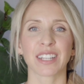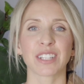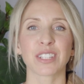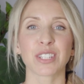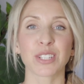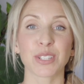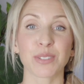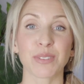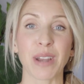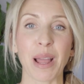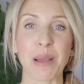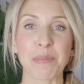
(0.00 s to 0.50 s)

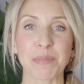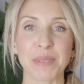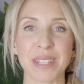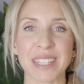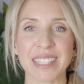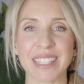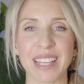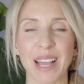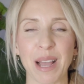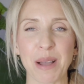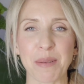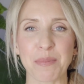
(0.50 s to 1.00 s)
To wrap
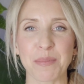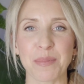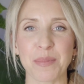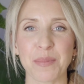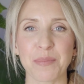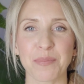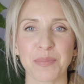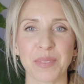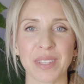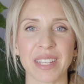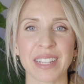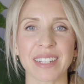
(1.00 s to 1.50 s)
this up,
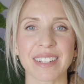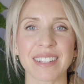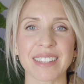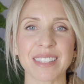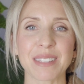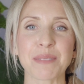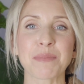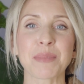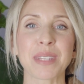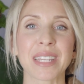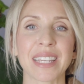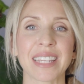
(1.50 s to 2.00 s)
here's
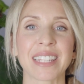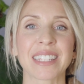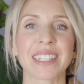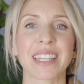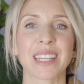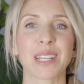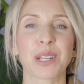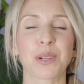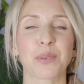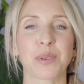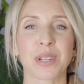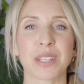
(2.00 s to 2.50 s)
some key
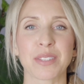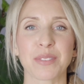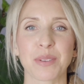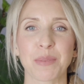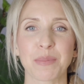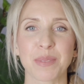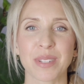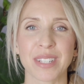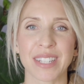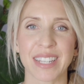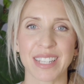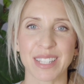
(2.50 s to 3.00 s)
takeaways from
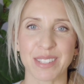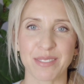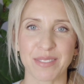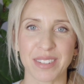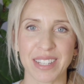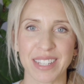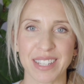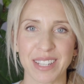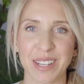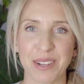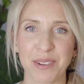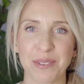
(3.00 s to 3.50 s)
today's
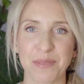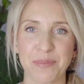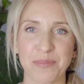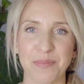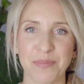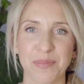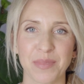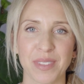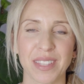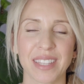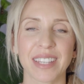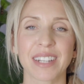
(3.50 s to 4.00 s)
video.
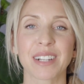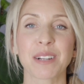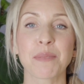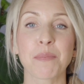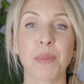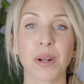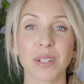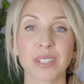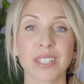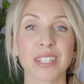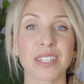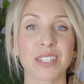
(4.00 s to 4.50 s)
There are a
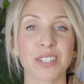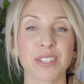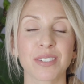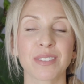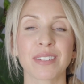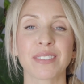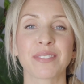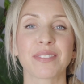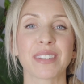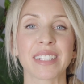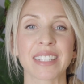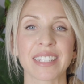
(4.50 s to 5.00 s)
multitude
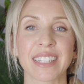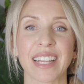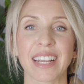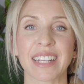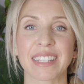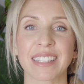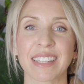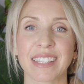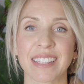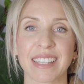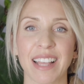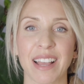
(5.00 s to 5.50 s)
of
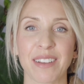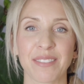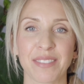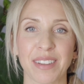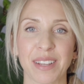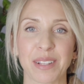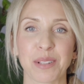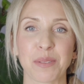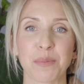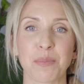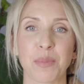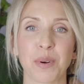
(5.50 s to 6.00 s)
indexes
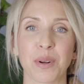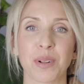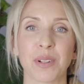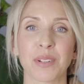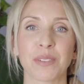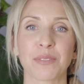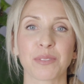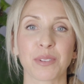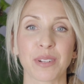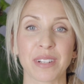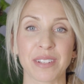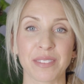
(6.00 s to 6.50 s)
available
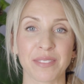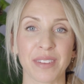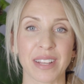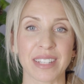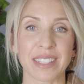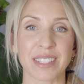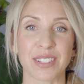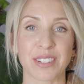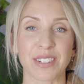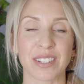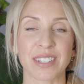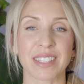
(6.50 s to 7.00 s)
for
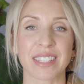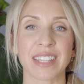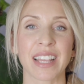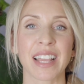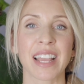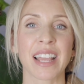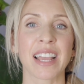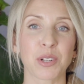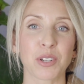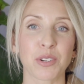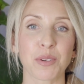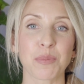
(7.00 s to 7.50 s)
investors,
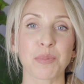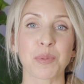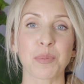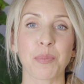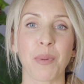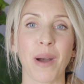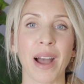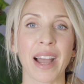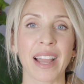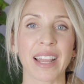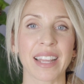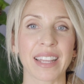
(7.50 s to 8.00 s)
grouped
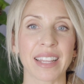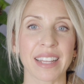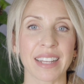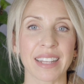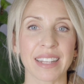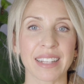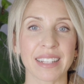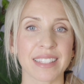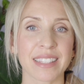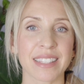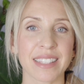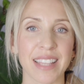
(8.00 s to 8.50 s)
by
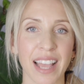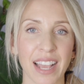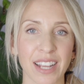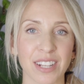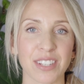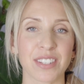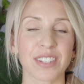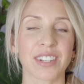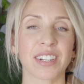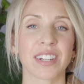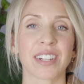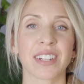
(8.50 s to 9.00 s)

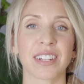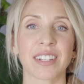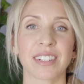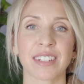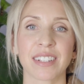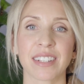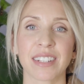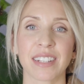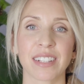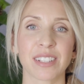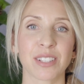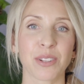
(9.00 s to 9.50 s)
sector,
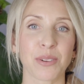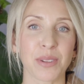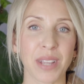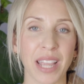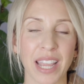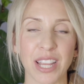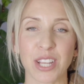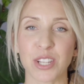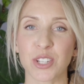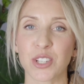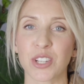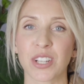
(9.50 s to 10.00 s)

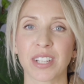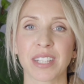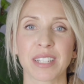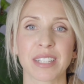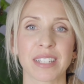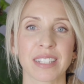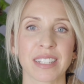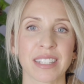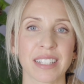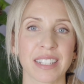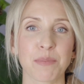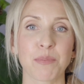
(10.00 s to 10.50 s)

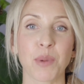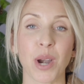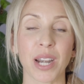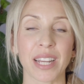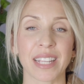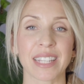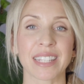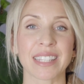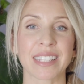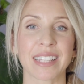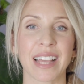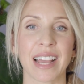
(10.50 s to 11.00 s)
location,
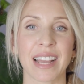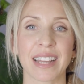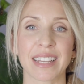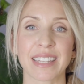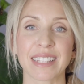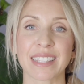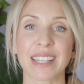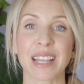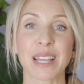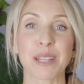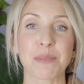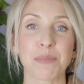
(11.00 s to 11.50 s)
market
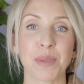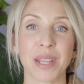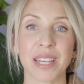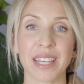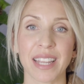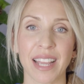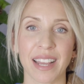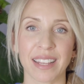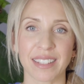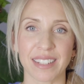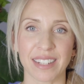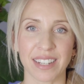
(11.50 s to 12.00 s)
size, and
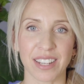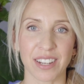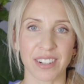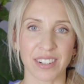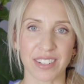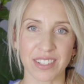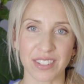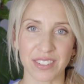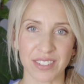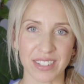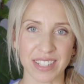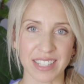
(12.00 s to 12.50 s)
many other
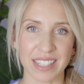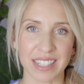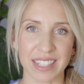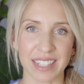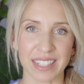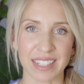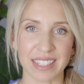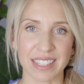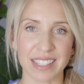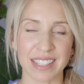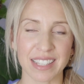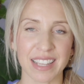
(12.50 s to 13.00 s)

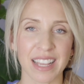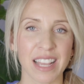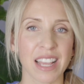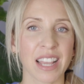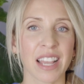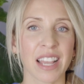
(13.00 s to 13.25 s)
characteristics.